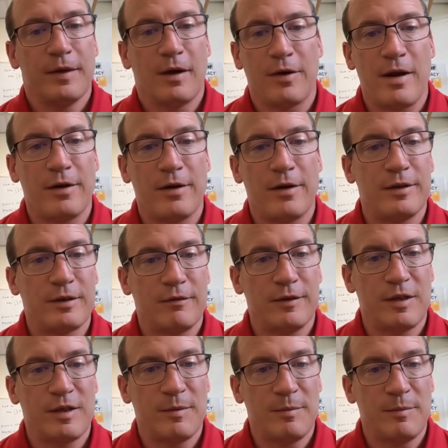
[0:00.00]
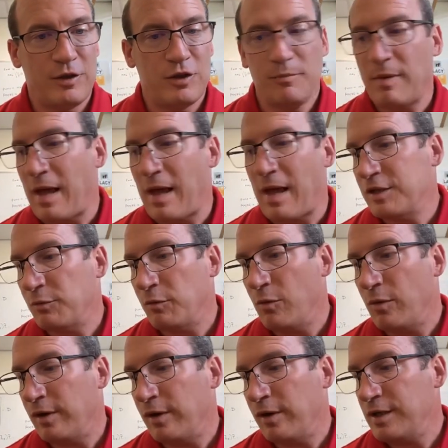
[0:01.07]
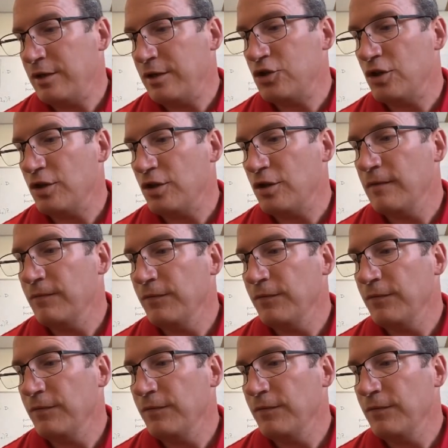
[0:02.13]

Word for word: other areas of the simulation package that we want to teach.